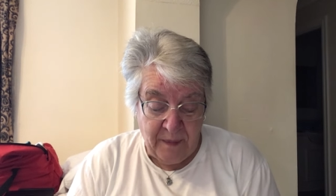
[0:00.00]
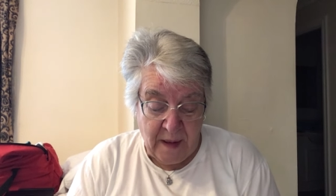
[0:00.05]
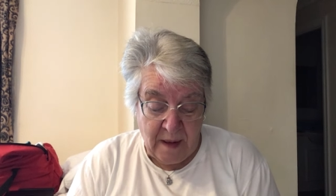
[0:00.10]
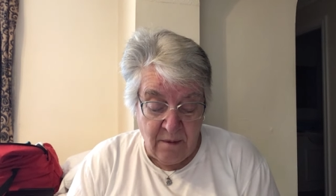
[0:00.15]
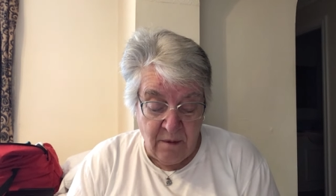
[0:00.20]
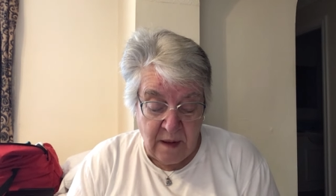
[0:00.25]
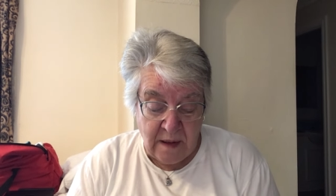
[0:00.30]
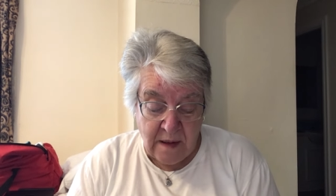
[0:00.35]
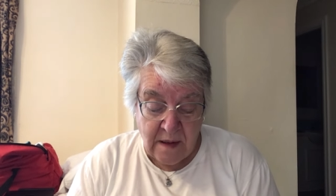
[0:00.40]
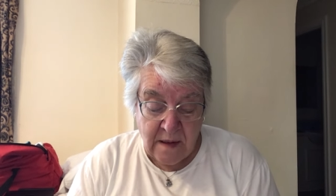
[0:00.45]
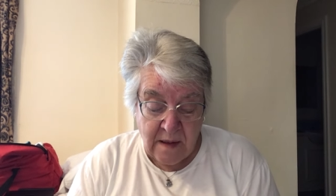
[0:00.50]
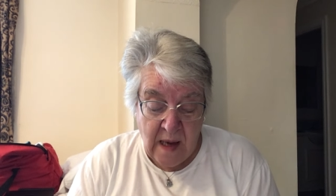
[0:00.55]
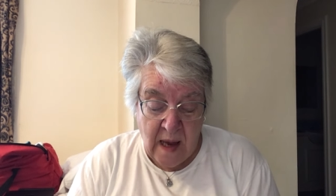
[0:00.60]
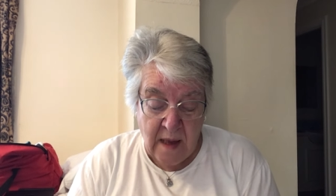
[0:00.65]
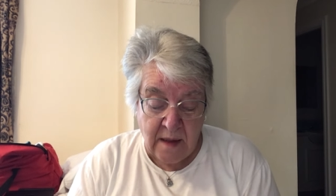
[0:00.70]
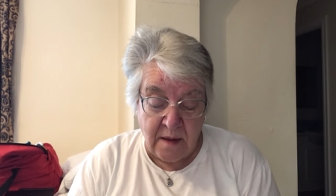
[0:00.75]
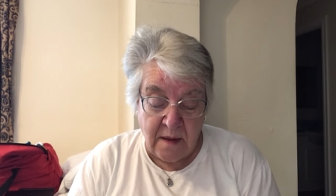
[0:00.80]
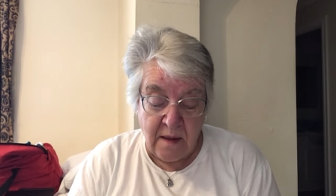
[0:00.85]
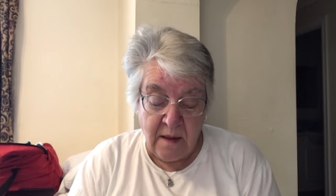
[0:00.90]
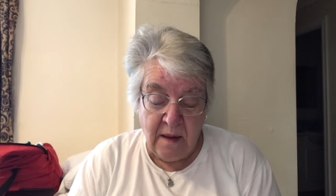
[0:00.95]
which
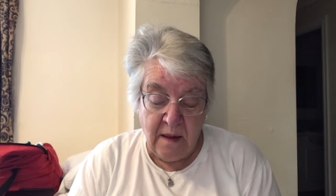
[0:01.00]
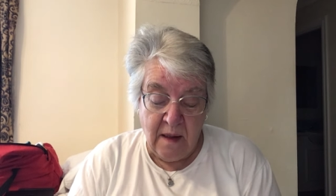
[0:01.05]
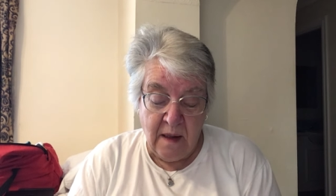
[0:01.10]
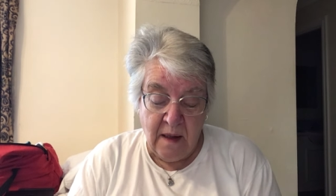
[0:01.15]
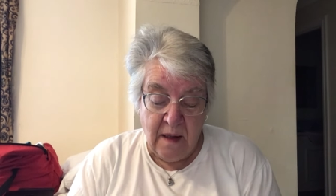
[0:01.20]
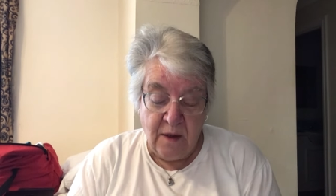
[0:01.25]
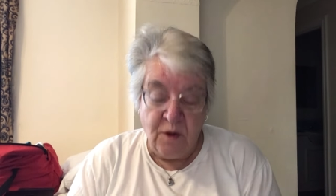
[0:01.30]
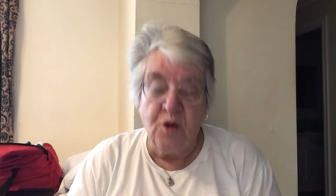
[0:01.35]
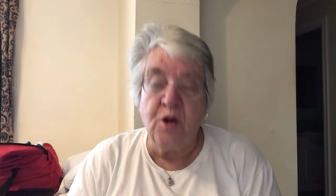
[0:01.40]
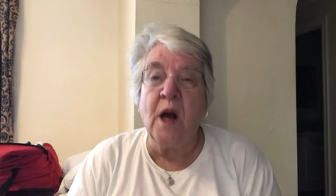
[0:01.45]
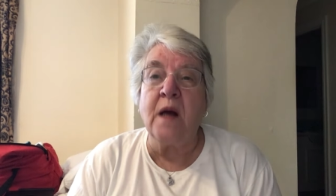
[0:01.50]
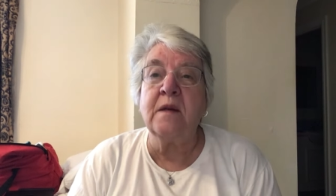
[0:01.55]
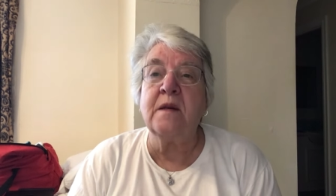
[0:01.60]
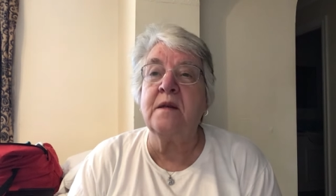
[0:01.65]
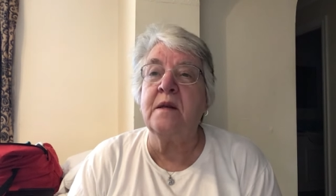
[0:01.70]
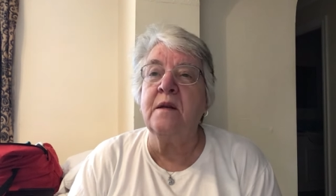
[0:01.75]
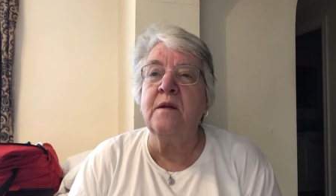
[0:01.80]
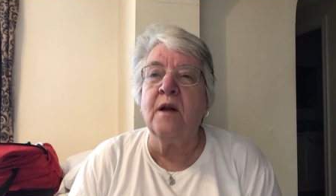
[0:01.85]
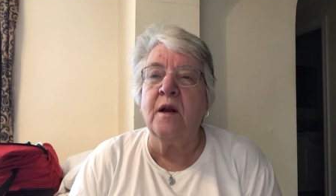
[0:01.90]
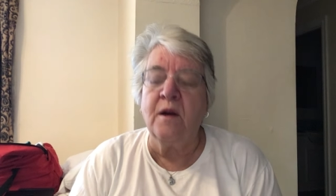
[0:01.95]
says,
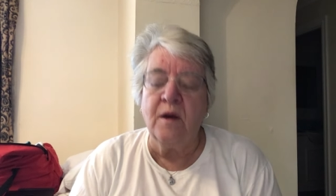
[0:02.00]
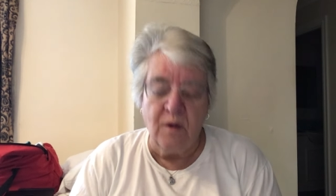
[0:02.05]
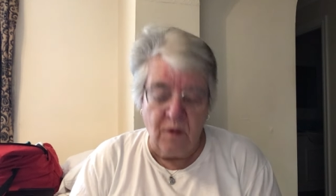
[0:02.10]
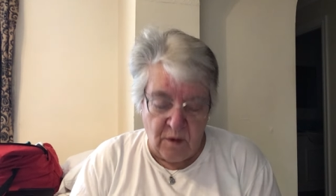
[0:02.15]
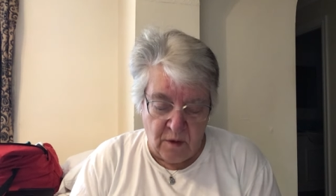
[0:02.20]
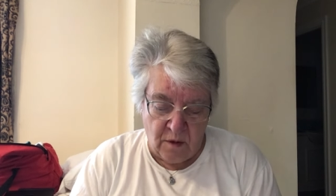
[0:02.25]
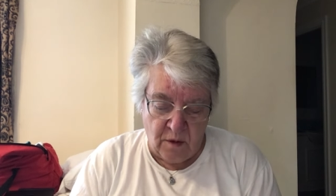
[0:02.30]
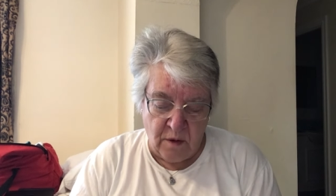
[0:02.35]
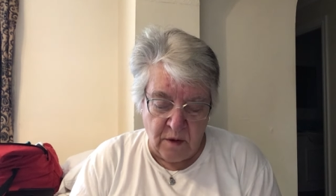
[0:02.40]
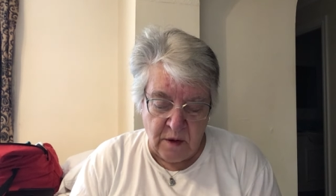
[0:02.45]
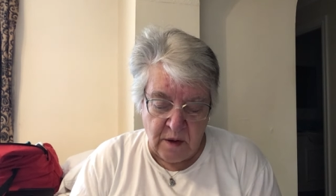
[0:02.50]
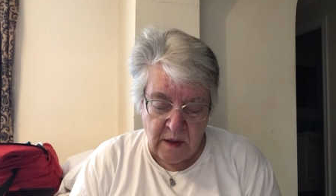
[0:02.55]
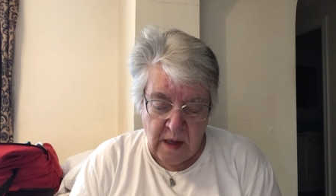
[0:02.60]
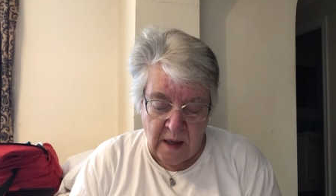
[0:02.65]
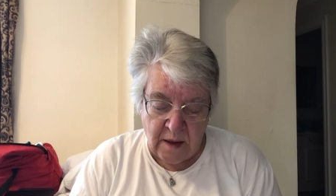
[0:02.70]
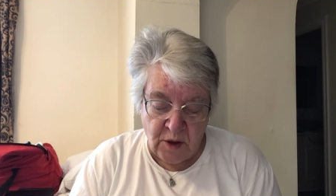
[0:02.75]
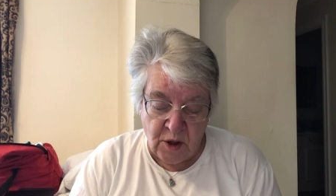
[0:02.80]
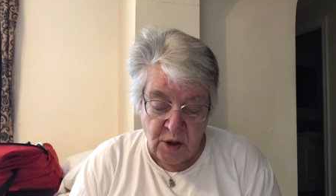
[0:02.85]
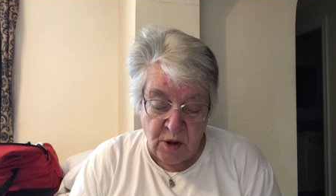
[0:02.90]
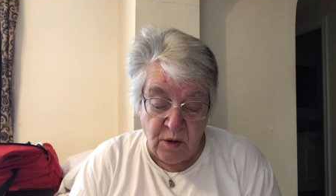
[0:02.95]
Trust in the Lord
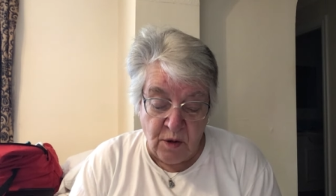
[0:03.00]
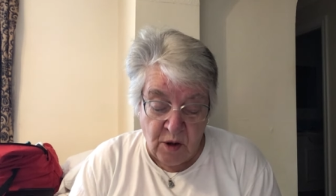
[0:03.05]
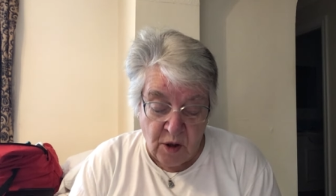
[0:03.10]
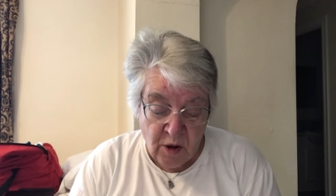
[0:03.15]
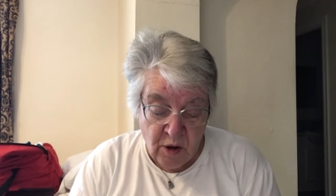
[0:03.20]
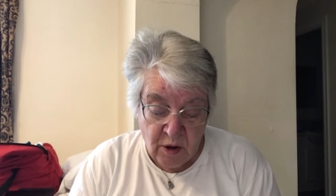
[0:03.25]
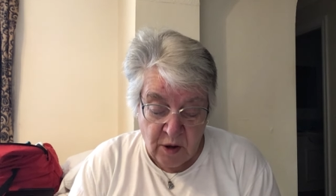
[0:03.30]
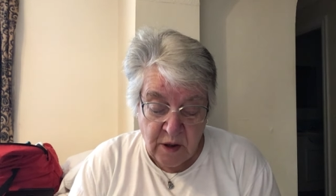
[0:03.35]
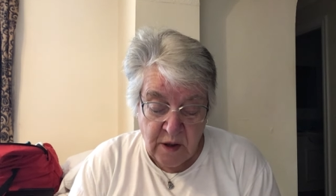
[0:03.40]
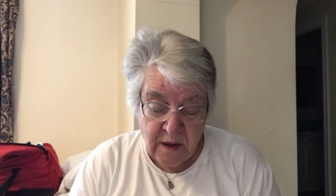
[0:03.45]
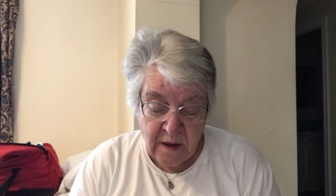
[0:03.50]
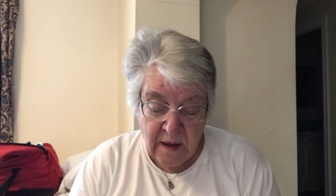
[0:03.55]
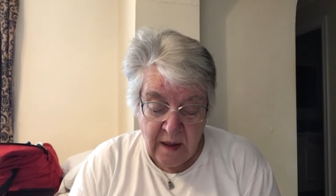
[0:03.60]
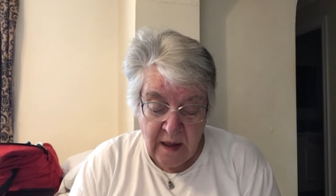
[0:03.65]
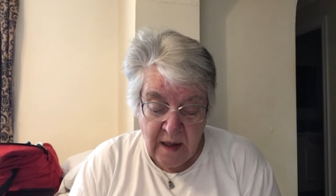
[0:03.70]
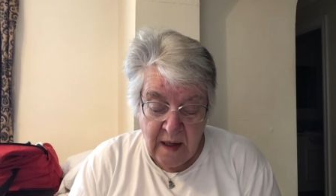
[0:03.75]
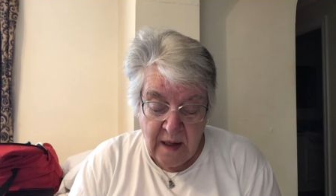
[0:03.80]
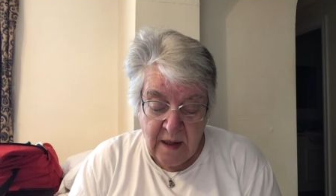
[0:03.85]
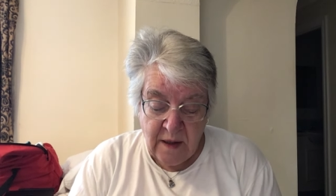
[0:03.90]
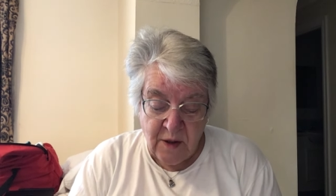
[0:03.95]
and do good,
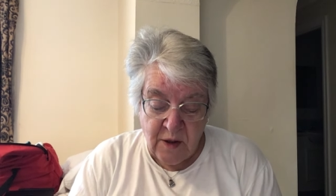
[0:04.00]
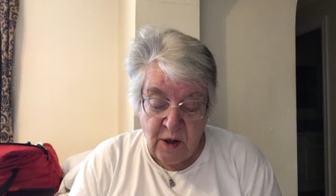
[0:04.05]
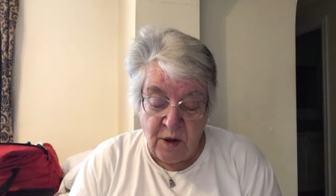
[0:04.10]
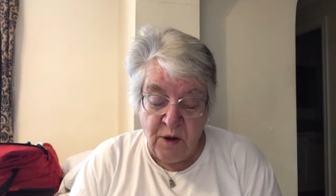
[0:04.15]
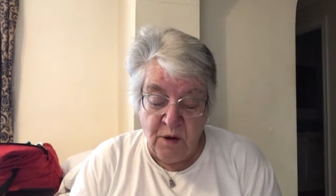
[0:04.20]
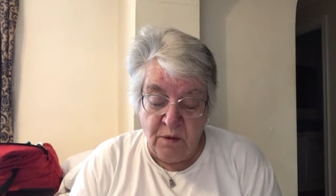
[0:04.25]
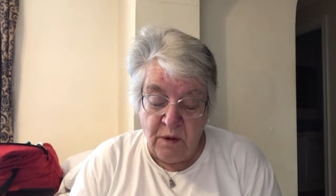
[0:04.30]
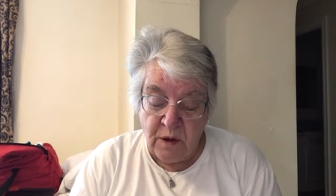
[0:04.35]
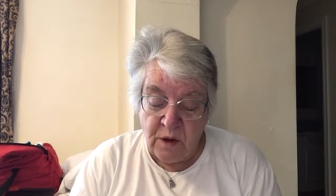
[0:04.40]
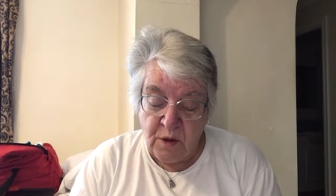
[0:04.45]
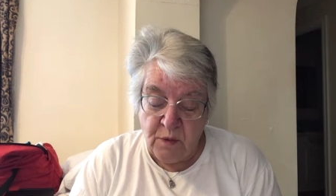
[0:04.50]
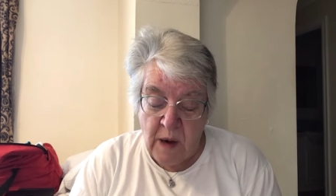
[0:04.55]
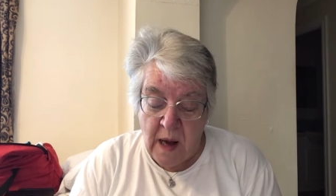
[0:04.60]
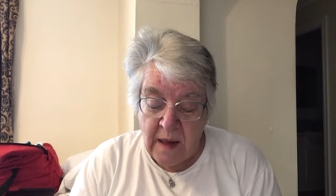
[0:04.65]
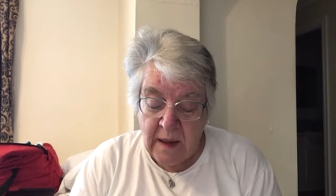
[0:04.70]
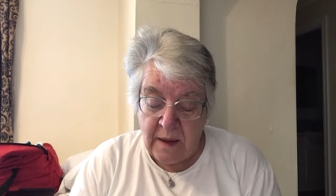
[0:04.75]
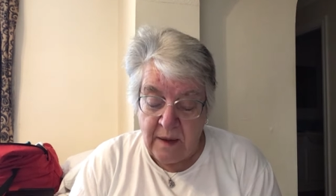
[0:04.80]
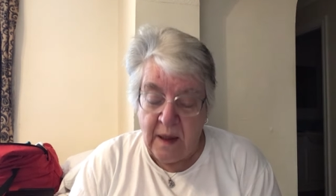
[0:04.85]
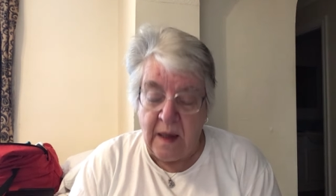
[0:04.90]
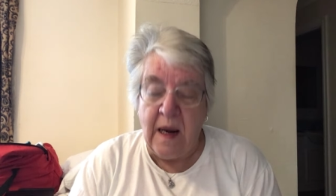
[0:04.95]
so you will
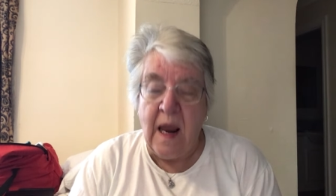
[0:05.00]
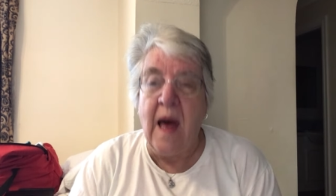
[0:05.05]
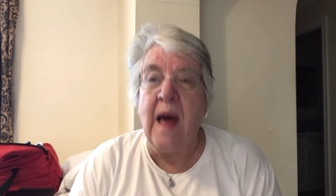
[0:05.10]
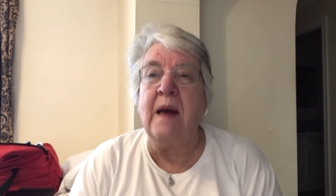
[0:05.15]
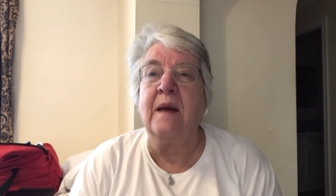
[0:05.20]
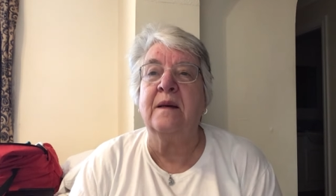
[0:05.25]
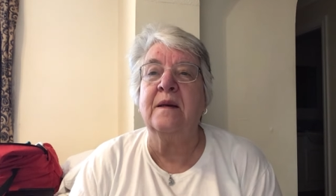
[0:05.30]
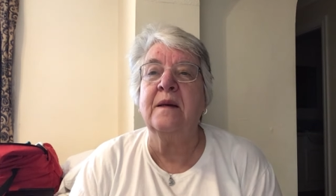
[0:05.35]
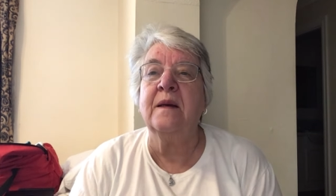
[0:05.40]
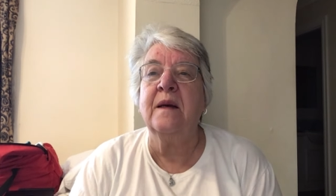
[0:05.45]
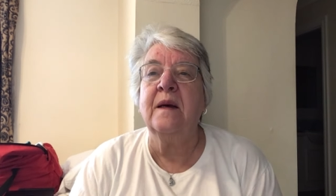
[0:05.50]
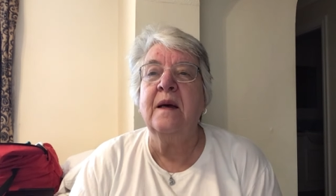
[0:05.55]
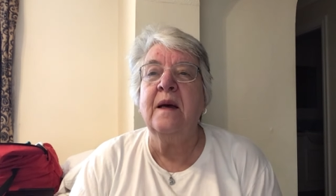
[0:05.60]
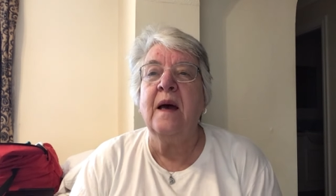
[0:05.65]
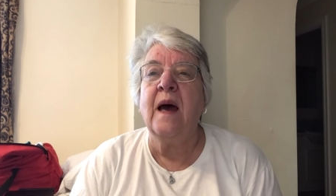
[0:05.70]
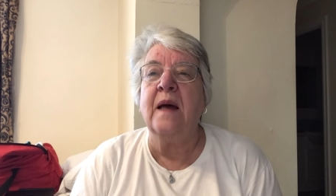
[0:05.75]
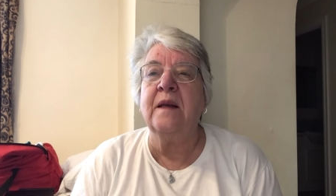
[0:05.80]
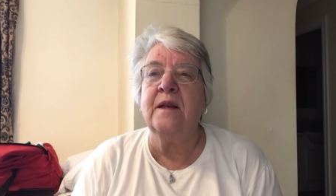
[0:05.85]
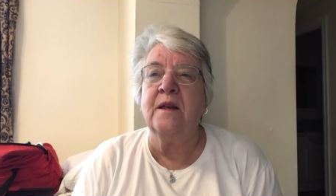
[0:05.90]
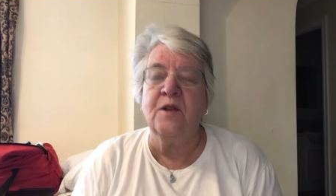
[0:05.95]
dwell in the land
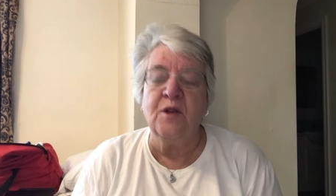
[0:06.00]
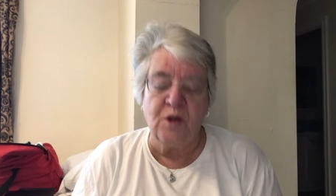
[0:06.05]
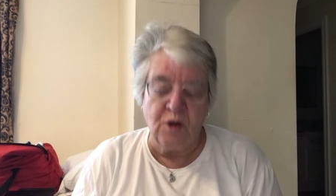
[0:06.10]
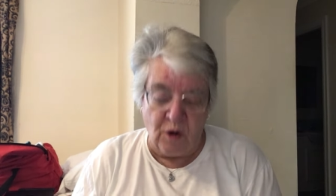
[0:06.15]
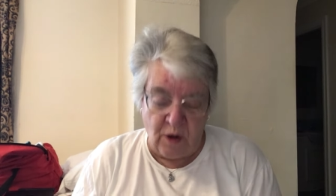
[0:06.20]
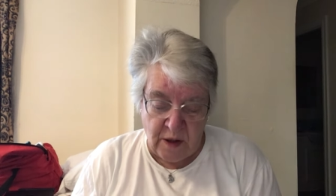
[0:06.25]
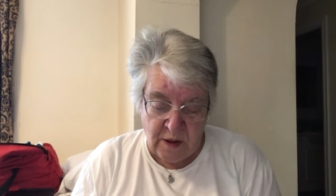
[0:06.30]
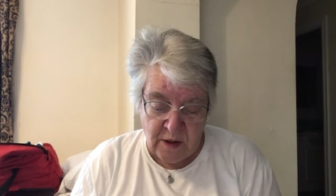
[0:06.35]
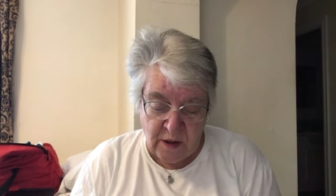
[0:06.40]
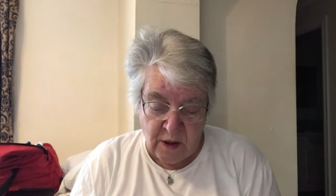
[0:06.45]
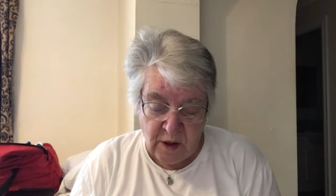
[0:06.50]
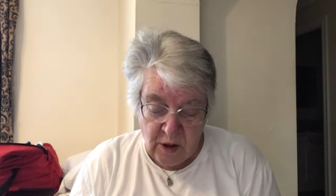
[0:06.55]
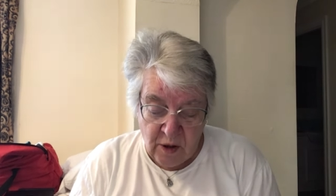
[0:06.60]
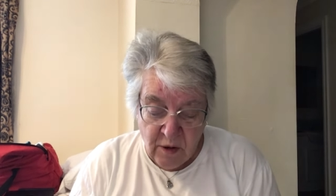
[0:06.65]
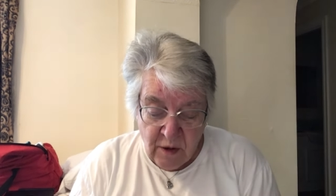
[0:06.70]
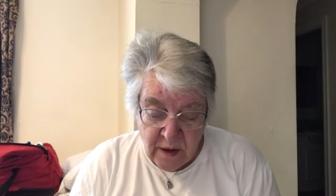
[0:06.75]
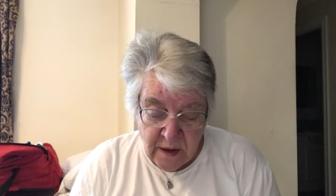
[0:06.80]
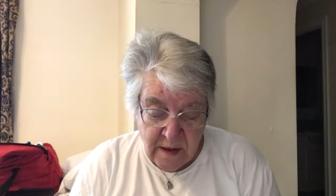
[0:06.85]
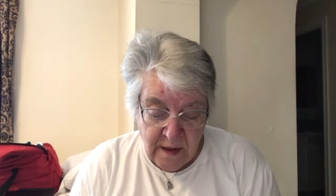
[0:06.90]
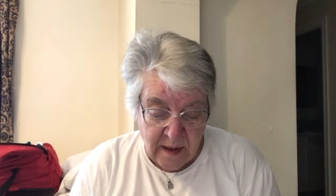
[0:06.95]
and enjoy
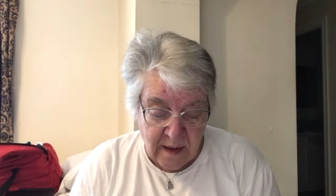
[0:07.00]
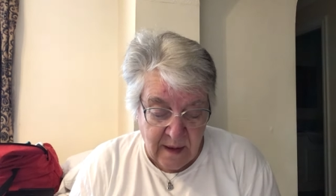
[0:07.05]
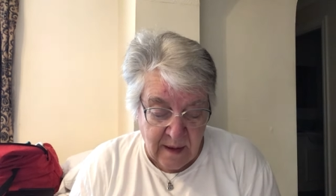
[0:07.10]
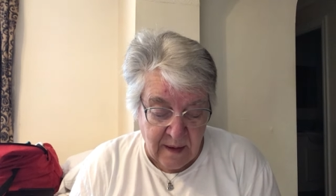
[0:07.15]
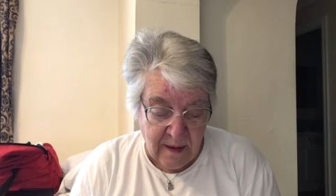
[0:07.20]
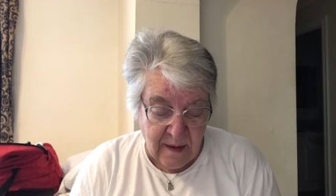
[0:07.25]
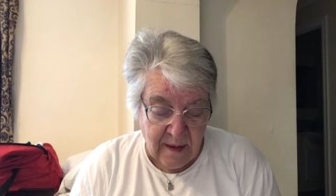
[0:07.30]
security.